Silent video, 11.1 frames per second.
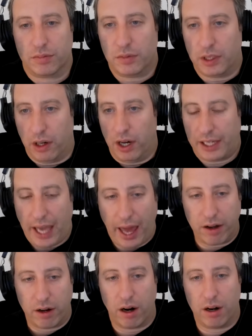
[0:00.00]

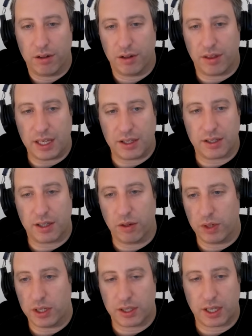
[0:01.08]
Again, the thesis that
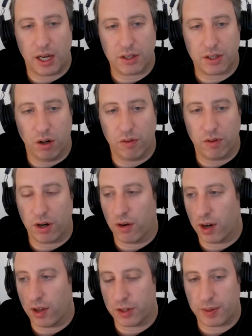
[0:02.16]
we discuss over and
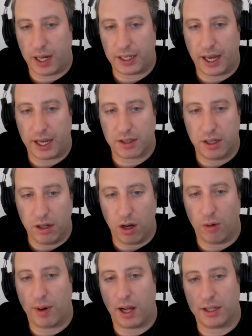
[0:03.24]
over on this podcast, that
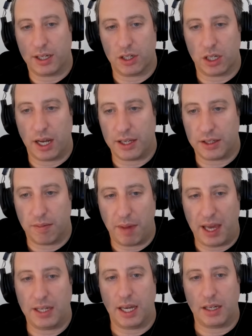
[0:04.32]
no politician has the
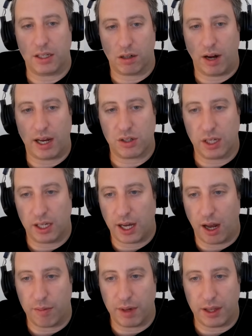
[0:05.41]
mandate to crash the
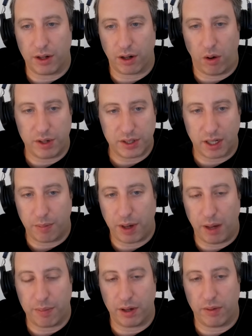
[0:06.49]
economy, and they're always going to
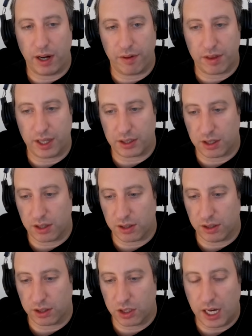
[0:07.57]
pump it whenever things start to
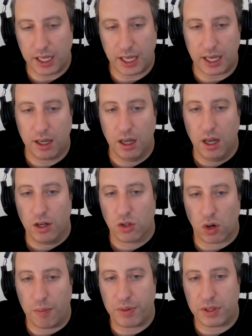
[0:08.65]
look shaky.
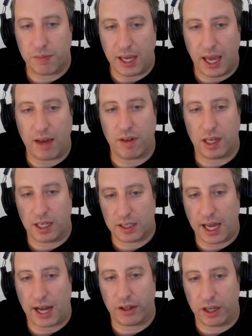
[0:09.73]
Trump is behaving
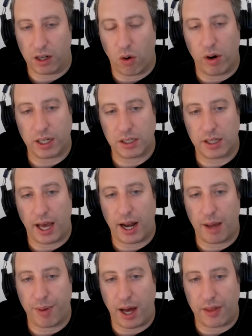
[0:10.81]
exactly according to that
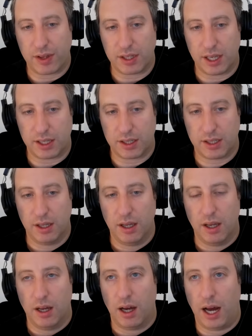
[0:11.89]
hypothesis.
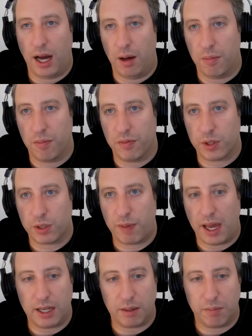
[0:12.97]
The
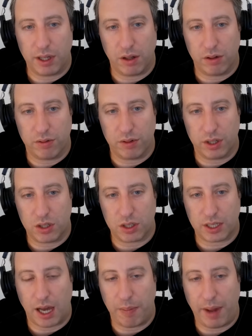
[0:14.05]
spending bill that
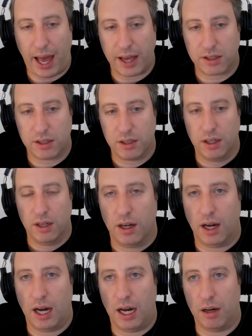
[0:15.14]
just got passed
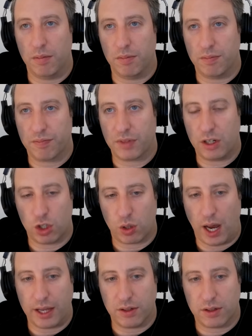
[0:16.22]

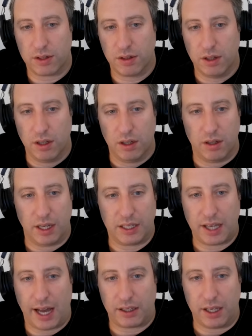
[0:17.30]
enshrines
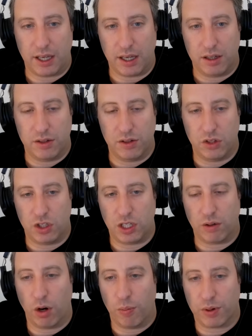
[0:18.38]
exactly
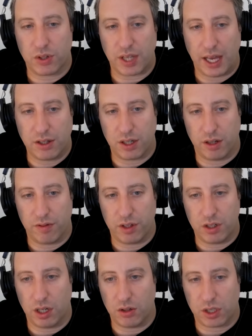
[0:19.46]
0% of the
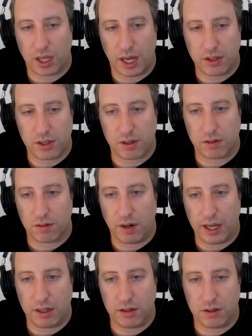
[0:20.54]
Doge cuts,
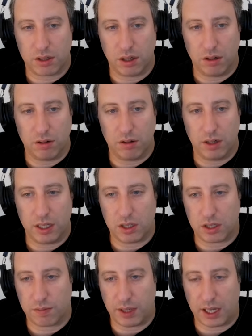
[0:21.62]
right? So it's
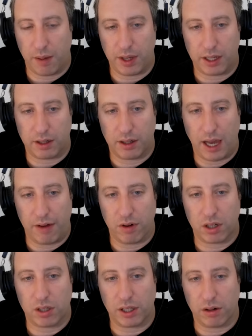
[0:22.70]
just becoming
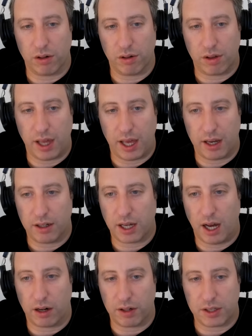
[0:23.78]
ever clearer that
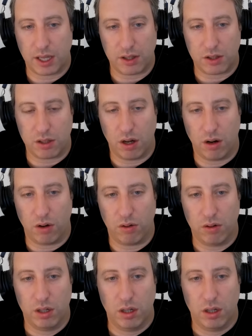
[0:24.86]
Congress has no